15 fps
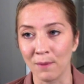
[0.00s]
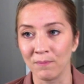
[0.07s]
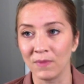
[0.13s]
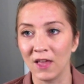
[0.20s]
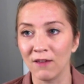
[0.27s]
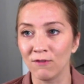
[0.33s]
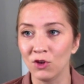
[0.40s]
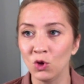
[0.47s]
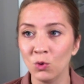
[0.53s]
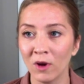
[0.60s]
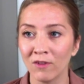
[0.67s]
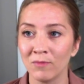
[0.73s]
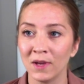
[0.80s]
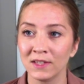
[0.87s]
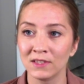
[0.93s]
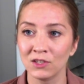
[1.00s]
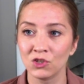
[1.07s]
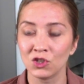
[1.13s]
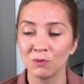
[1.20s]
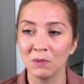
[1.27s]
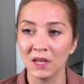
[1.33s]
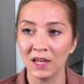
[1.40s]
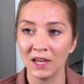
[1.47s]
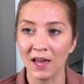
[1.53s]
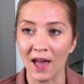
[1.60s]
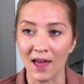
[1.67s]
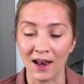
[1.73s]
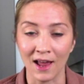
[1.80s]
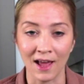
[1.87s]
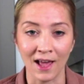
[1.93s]
If you have messaged me
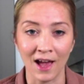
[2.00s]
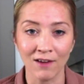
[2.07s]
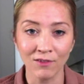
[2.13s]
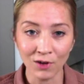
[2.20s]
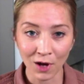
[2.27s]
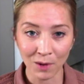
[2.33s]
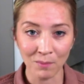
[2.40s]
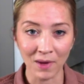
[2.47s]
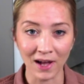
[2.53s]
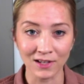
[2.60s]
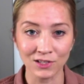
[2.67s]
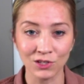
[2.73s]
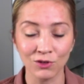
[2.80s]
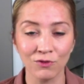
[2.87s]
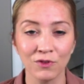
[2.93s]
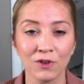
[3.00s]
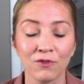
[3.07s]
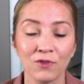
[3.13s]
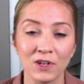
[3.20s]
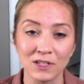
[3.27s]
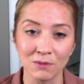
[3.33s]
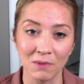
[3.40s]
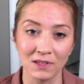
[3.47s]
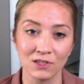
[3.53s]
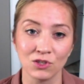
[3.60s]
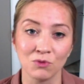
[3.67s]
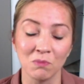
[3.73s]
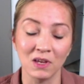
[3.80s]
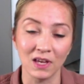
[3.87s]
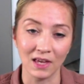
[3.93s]
and I haven't gotten back to you, feel free to message
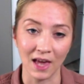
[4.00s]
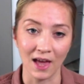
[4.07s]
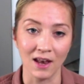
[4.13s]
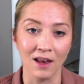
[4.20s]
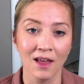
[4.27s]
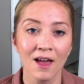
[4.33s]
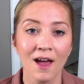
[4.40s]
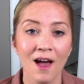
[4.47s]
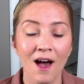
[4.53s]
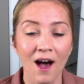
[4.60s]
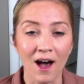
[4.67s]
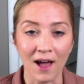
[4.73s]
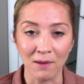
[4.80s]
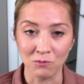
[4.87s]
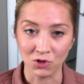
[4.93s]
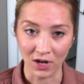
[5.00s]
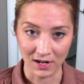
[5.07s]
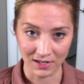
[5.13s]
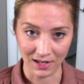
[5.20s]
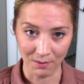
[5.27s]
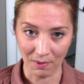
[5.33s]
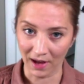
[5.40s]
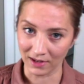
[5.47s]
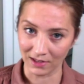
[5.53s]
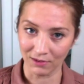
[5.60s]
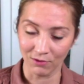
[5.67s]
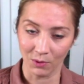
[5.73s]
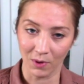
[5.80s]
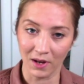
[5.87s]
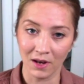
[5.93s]
me again. I'm trying to get back to
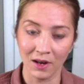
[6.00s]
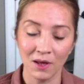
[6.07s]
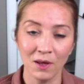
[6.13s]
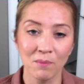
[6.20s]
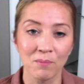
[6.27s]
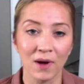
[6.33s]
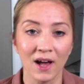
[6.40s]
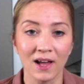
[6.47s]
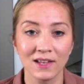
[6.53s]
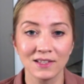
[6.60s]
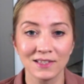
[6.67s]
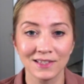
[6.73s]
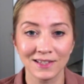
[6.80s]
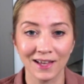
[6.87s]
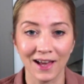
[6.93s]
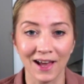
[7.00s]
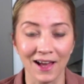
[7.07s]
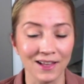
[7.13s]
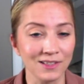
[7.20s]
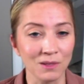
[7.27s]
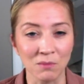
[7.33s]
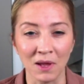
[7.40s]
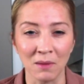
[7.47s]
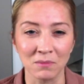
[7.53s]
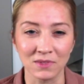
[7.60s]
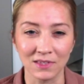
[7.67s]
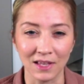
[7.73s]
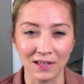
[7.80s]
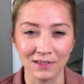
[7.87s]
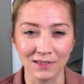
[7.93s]
everyone, but sometimes
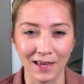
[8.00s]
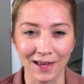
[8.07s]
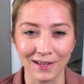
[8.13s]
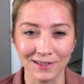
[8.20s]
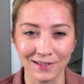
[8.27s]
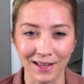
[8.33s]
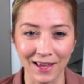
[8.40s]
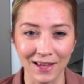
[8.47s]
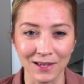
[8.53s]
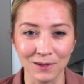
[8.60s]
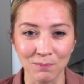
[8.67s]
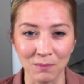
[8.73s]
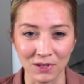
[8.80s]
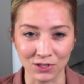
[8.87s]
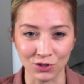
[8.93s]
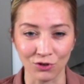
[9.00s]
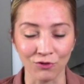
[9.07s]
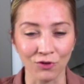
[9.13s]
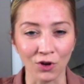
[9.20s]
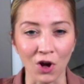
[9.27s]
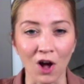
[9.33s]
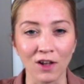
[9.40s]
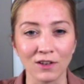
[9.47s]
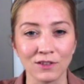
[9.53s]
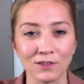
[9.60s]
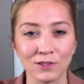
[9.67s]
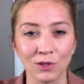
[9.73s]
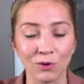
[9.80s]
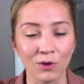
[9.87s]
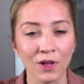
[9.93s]
things get like missed or forgotten,
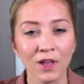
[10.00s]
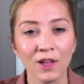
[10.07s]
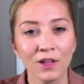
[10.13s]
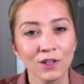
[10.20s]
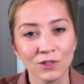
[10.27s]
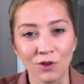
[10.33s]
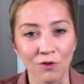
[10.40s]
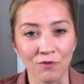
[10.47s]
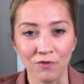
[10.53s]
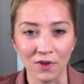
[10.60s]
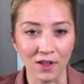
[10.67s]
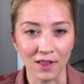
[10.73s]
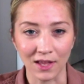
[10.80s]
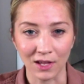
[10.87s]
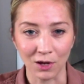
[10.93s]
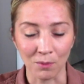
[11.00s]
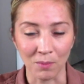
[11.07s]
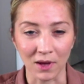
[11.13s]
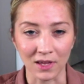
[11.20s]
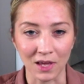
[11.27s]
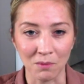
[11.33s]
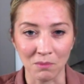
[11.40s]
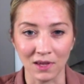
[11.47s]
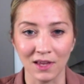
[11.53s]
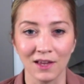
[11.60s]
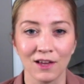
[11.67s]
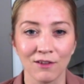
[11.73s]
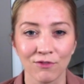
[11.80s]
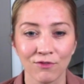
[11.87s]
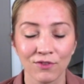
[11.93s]
so don't feel like you're bugging me
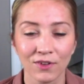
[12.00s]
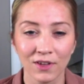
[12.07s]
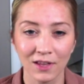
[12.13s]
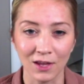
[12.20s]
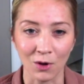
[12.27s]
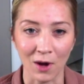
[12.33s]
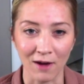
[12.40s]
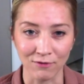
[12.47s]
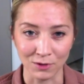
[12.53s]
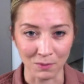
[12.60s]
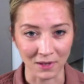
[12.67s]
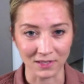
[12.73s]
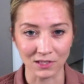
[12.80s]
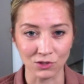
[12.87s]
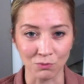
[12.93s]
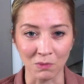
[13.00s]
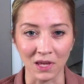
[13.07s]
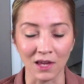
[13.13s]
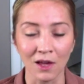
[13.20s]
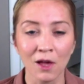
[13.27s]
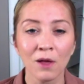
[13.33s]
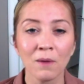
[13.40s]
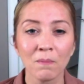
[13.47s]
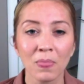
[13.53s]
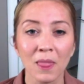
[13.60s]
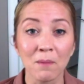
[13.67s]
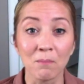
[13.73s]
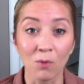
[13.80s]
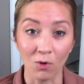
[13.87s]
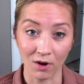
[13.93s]
if you have to message me
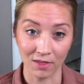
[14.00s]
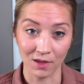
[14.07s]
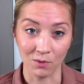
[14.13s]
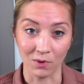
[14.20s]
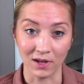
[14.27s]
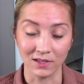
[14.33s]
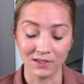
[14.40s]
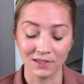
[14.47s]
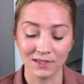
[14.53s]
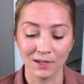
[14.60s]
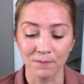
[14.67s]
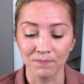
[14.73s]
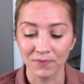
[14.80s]
more than once.